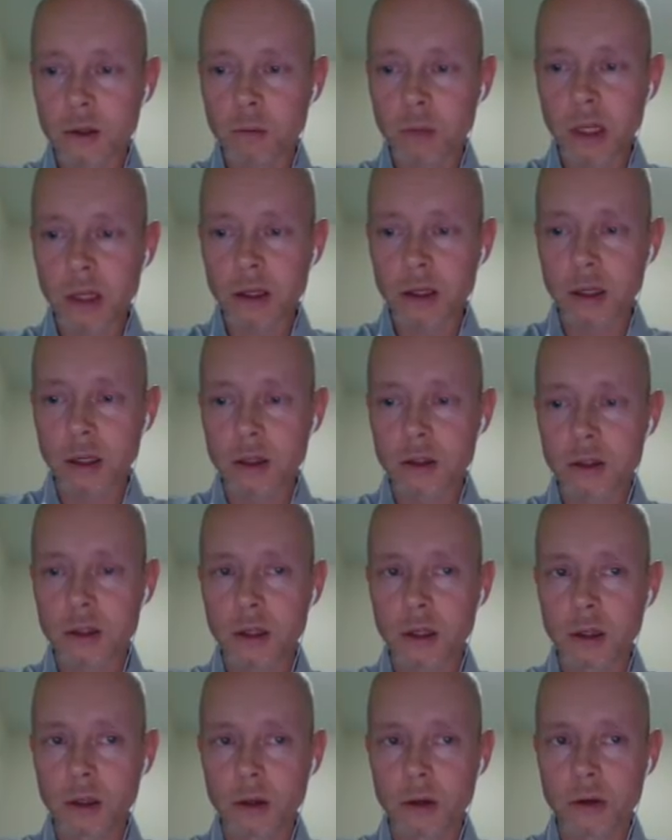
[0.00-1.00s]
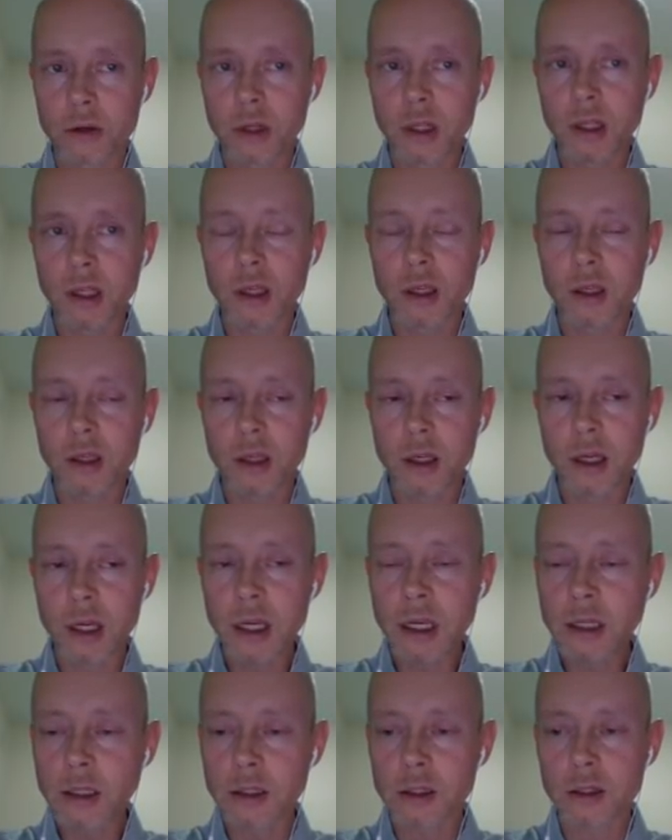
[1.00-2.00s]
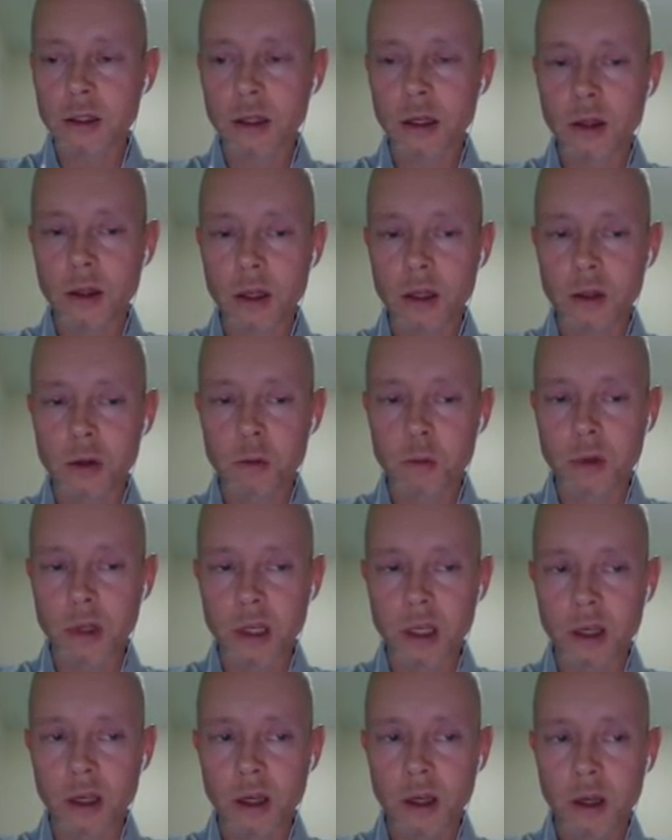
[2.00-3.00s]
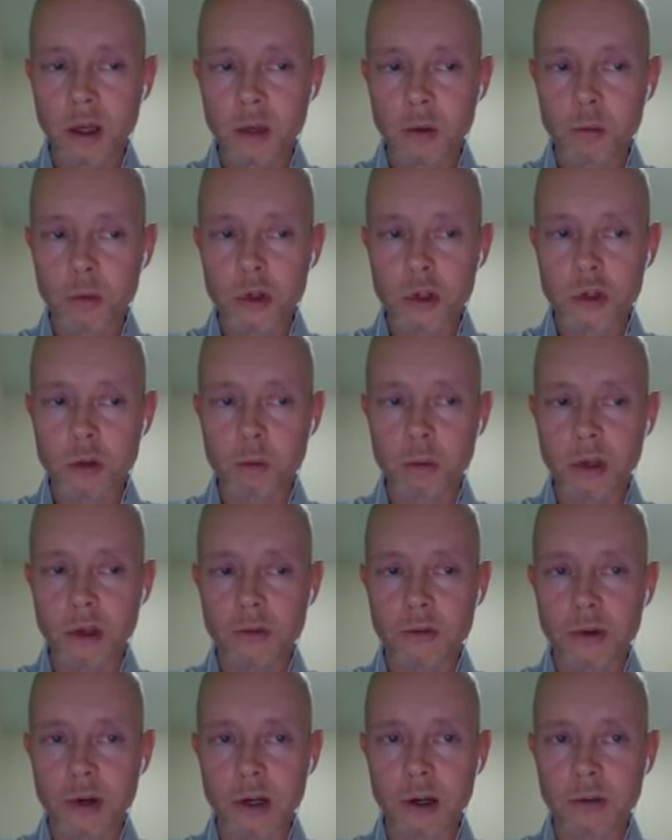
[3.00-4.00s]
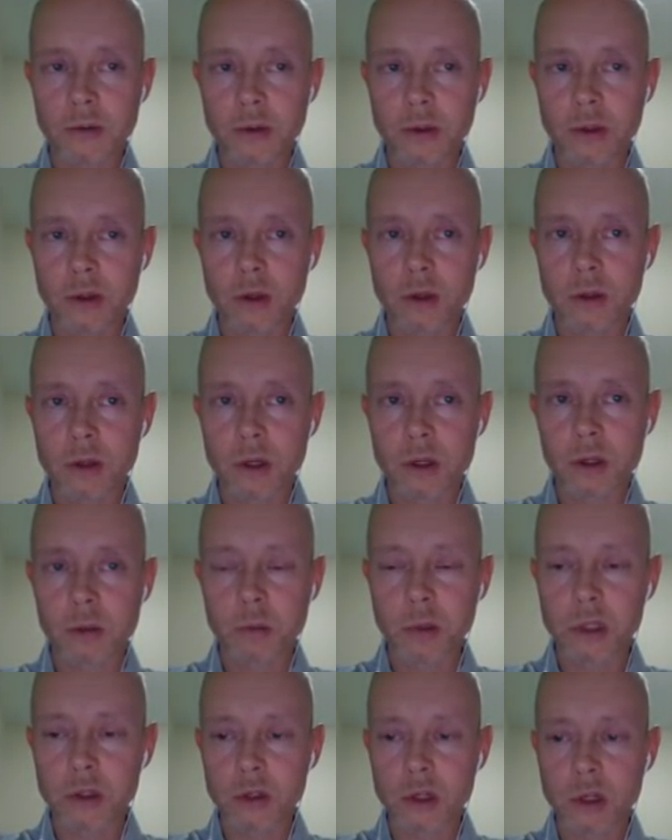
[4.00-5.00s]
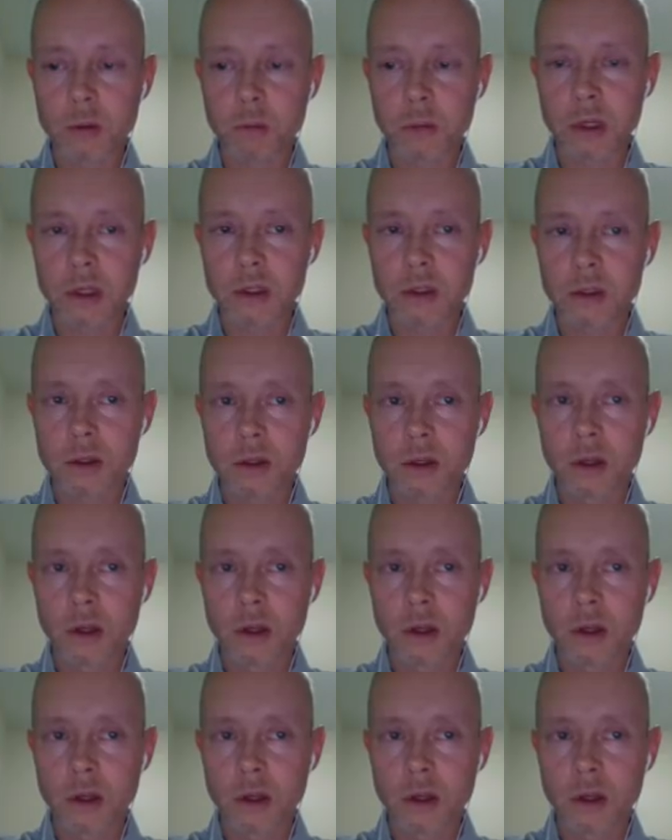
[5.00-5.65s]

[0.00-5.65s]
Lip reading: black king still on e8, and then you play bishop b5, and that'll be checkmate